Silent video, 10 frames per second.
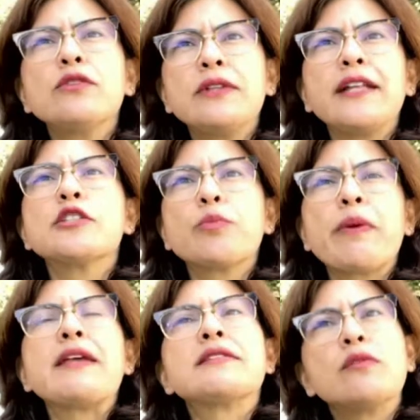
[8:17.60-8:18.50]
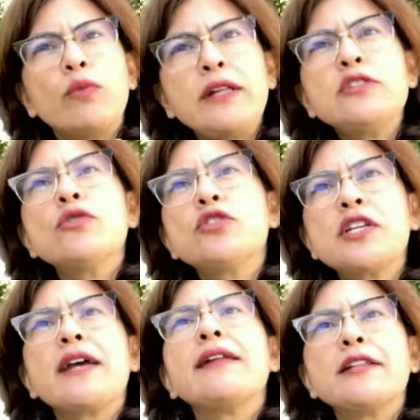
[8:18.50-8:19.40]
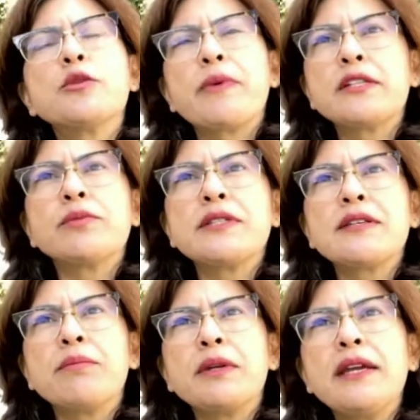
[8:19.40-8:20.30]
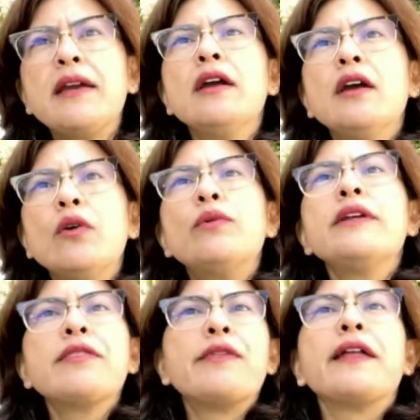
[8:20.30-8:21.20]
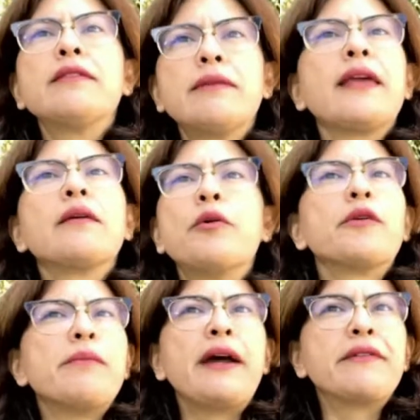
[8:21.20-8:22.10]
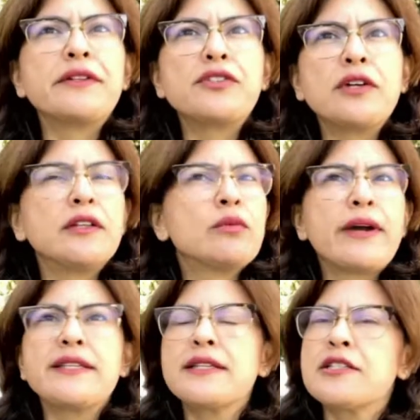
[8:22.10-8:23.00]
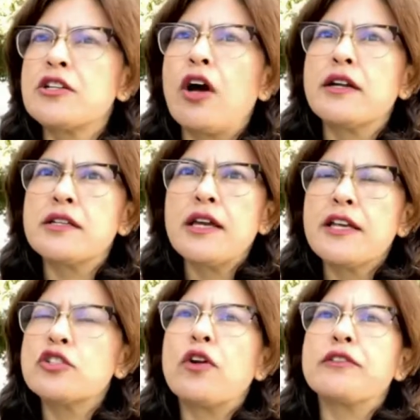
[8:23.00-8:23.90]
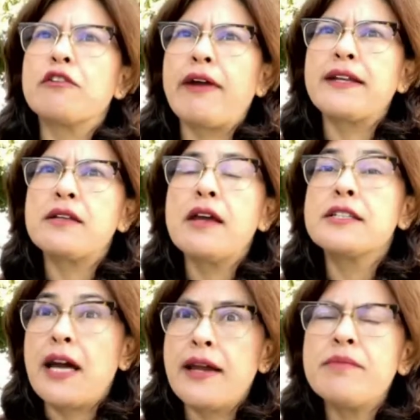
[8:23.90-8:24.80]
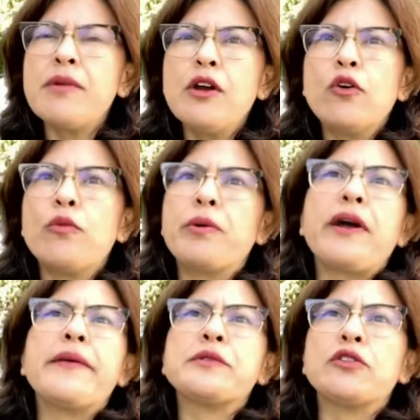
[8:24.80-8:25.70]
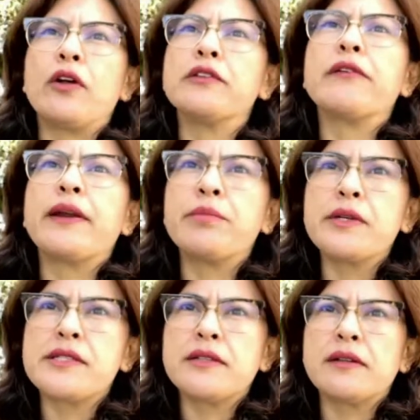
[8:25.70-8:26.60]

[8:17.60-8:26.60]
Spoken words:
that space, and once you share that space with somebody, only then think about marriage. Otherwise, it's not the right time, or perhaps not the right person.